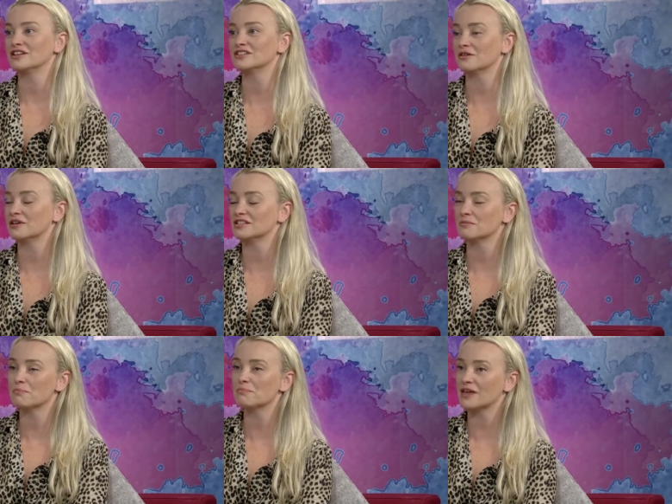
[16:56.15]
So it's a
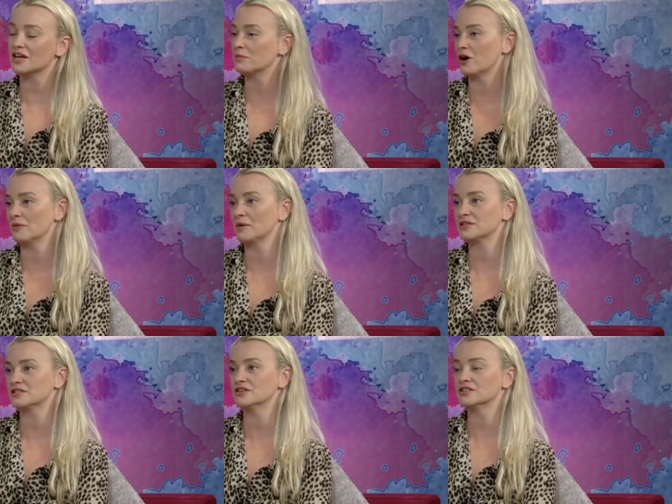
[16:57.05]
big part of my
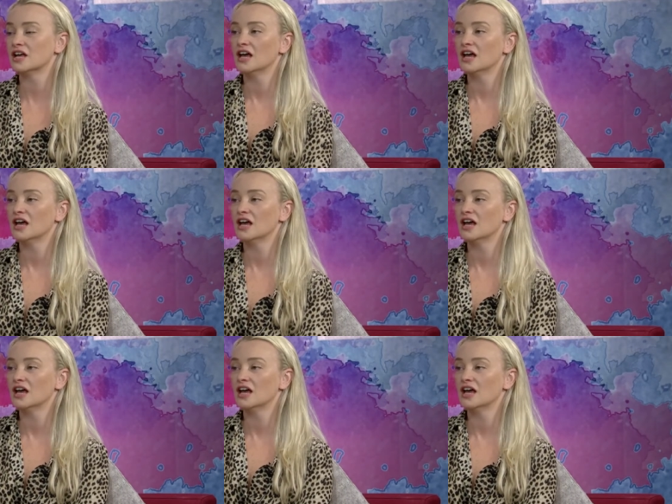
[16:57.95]
business.